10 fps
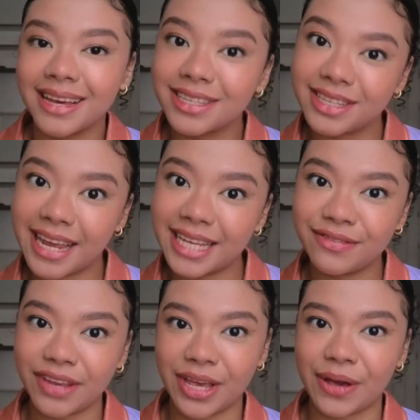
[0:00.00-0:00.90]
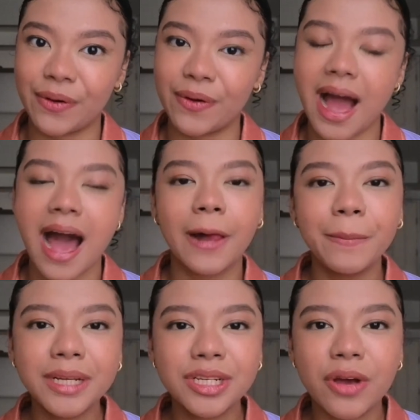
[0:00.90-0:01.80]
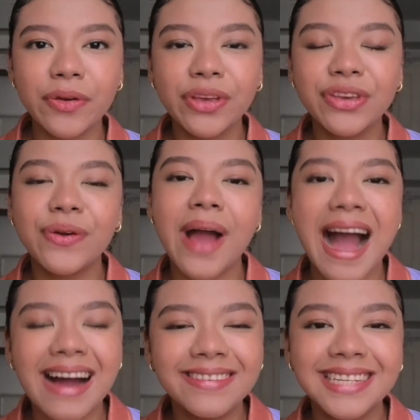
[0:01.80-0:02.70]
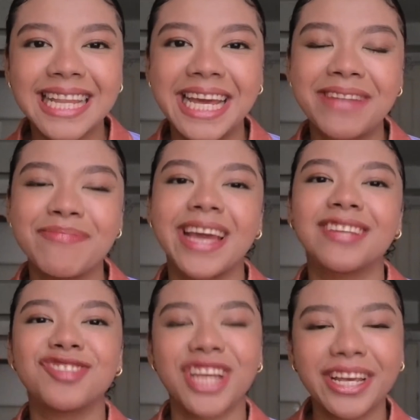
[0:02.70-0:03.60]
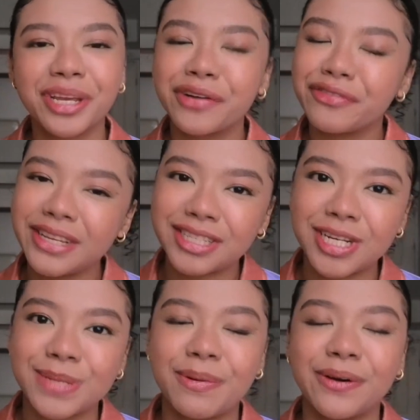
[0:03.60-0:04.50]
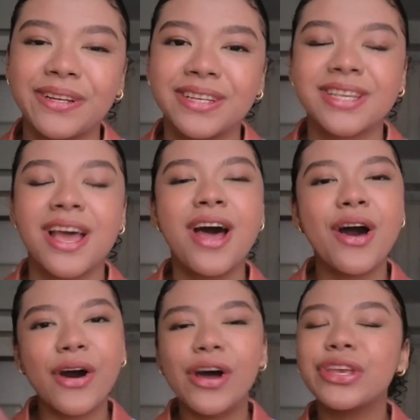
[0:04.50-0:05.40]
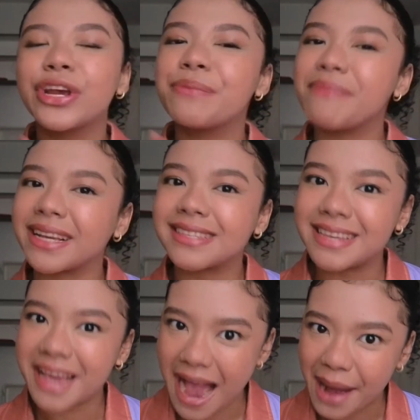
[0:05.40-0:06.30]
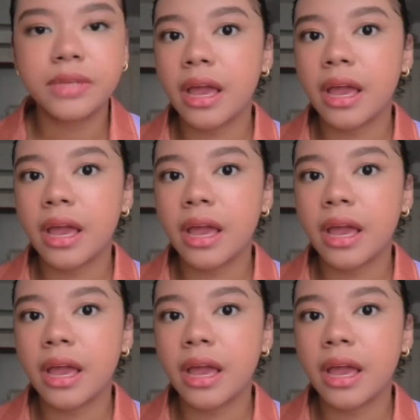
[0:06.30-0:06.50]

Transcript: In today's video, I'll be showing you how to claim and check your futures bonus on your MEXC app.